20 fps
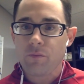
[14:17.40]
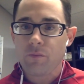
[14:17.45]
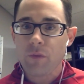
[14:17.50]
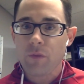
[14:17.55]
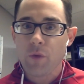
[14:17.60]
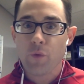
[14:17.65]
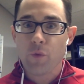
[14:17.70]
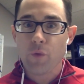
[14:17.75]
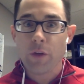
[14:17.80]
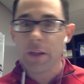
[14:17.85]

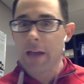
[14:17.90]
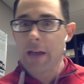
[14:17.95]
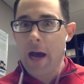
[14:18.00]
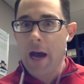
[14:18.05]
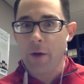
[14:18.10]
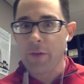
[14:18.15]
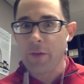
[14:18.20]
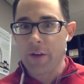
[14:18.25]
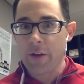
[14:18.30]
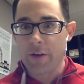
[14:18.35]
really
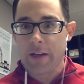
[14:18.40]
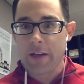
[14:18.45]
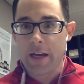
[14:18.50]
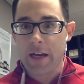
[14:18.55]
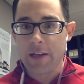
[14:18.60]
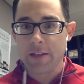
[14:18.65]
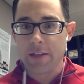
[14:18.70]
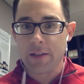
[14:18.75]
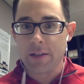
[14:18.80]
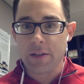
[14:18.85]
out there
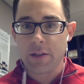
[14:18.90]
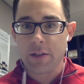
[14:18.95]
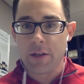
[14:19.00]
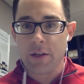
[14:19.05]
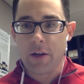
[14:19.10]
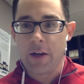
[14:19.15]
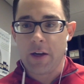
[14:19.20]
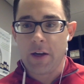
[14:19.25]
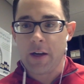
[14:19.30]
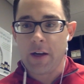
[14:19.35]
cases.
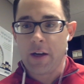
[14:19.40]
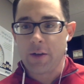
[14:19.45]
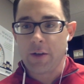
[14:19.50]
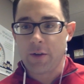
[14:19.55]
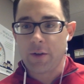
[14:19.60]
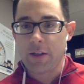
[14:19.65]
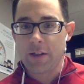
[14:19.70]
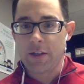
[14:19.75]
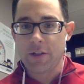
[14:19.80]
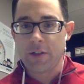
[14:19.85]
I
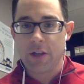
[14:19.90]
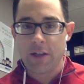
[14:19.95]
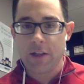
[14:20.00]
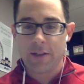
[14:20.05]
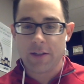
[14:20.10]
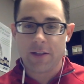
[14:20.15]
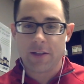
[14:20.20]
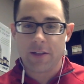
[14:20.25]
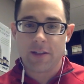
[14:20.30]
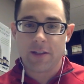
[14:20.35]
don't get a
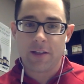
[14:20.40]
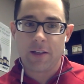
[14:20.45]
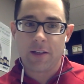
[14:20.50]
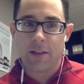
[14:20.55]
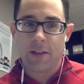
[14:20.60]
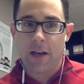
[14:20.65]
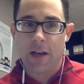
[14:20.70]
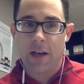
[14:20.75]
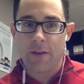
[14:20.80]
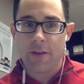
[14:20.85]
chance to see a
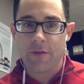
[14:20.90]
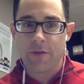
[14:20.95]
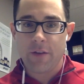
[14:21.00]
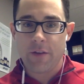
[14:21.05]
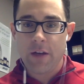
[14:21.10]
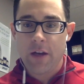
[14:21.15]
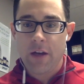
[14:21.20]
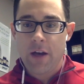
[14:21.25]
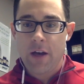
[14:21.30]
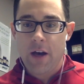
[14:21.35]
lot of
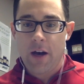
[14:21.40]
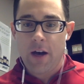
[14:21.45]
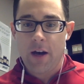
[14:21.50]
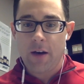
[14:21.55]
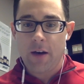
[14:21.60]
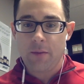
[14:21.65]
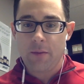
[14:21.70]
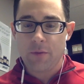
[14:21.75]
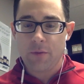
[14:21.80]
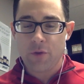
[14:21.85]

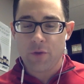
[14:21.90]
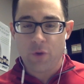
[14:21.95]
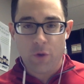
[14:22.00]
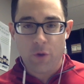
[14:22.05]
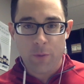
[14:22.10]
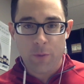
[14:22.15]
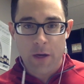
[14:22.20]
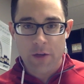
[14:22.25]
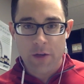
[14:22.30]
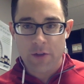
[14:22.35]

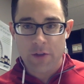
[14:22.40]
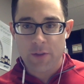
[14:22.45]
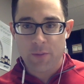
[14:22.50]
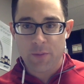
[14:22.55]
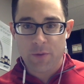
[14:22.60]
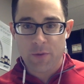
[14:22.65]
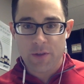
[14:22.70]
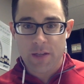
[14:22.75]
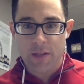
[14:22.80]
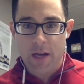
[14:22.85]
stroke patients
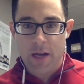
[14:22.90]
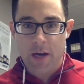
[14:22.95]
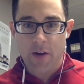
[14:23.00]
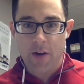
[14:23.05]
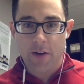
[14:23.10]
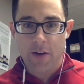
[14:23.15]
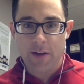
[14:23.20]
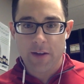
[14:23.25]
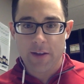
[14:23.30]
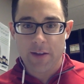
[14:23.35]
per se
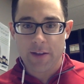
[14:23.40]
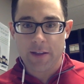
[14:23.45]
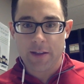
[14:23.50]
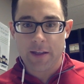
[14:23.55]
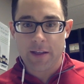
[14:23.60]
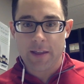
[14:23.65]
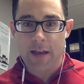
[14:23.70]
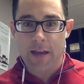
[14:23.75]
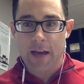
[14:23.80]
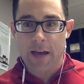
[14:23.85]
or anything
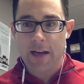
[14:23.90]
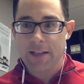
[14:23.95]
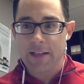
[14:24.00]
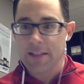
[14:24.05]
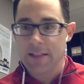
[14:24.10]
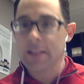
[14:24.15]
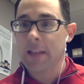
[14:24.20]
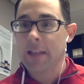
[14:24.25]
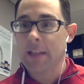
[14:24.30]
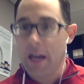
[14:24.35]
like that. I
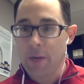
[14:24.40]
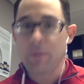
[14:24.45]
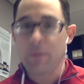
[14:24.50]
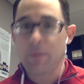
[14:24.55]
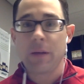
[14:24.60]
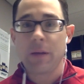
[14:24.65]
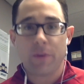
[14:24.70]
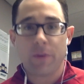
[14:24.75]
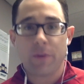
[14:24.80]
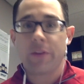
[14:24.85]
see a lot of
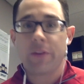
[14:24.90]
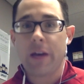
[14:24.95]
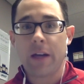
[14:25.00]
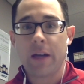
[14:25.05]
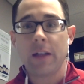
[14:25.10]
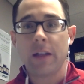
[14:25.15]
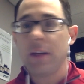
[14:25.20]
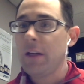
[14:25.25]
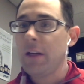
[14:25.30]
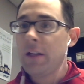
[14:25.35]
people
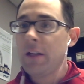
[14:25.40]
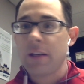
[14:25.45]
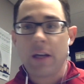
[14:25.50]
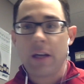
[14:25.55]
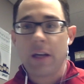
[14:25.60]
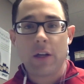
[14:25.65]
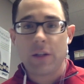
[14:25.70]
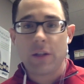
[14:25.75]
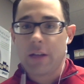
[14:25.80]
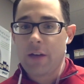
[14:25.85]
that
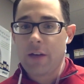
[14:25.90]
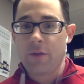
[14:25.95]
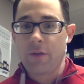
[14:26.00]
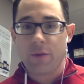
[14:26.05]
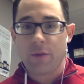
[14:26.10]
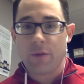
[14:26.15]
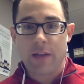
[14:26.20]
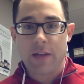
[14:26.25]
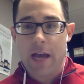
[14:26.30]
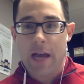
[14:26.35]
they just have
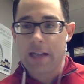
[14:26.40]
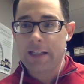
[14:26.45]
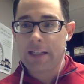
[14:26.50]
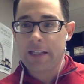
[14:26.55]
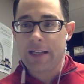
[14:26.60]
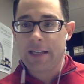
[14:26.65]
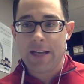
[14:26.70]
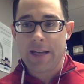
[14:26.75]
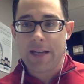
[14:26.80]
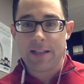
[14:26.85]
those
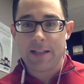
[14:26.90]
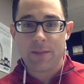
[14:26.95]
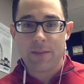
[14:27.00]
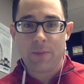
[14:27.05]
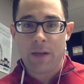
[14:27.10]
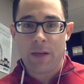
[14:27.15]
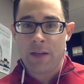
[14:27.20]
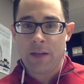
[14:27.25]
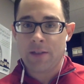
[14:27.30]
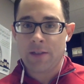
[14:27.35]
nagging aches and
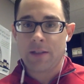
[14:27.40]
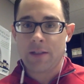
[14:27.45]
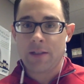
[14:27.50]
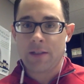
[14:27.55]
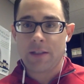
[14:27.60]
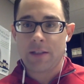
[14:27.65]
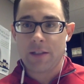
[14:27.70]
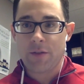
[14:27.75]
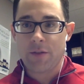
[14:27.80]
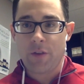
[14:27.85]
pains and
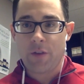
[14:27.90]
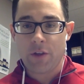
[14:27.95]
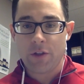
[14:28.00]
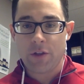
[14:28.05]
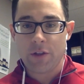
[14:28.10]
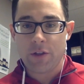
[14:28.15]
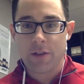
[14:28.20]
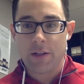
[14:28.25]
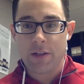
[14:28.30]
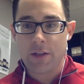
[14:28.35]

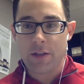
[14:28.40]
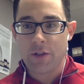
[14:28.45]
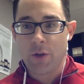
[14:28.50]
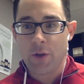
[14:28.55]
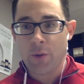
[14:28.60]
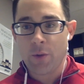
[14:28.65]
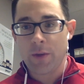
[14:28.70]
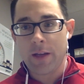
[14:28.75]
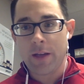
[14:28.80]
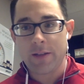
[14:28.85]
dysfunctions that
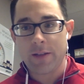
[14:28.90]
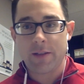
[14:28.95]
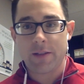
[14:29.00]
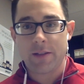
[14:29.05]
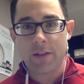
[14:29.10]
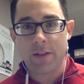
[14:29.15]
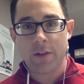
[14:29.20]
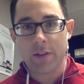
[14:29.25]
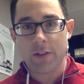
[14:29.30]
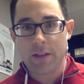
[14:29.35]
don't
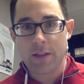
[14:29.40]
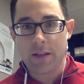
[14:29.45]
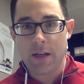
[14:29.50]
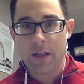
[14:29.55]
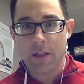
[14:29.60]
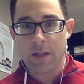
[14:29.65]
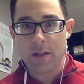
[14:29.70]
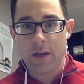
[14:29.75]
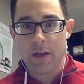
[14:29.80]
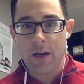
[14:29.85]
necessarily
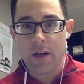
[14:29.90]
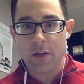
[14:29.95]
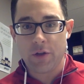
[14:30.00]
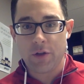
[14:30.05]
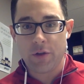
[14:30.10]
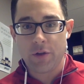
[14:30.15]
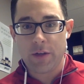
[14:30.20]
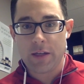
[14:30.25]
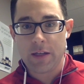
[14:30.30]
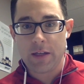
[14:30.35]
get
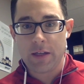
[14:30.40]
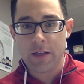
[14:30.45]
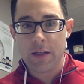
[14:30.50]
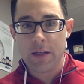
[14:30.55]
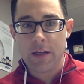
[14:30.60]
treated